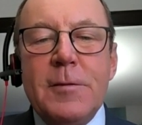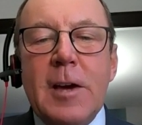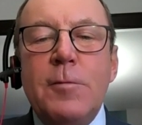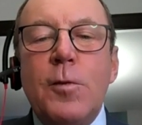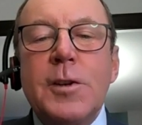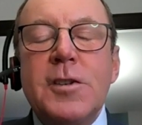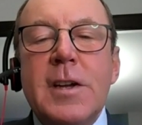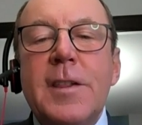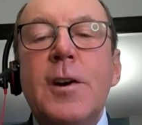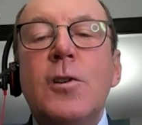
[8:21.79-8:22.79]

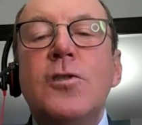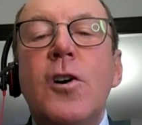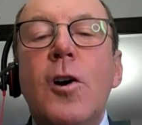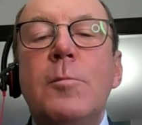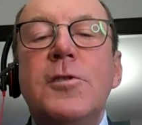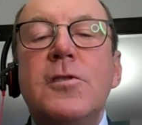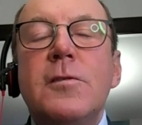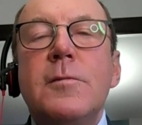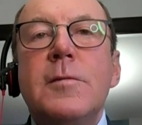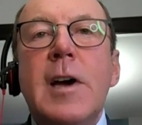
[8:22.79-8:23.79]
Unfortunately, those hopes
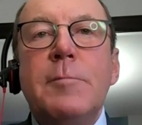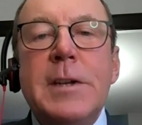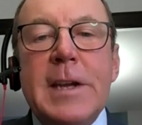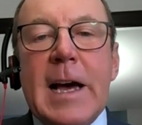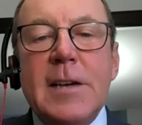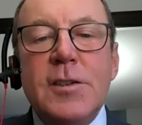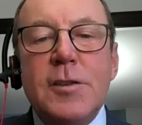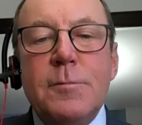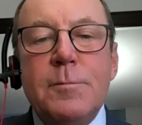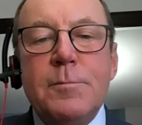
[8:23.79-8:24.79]
have been dashed.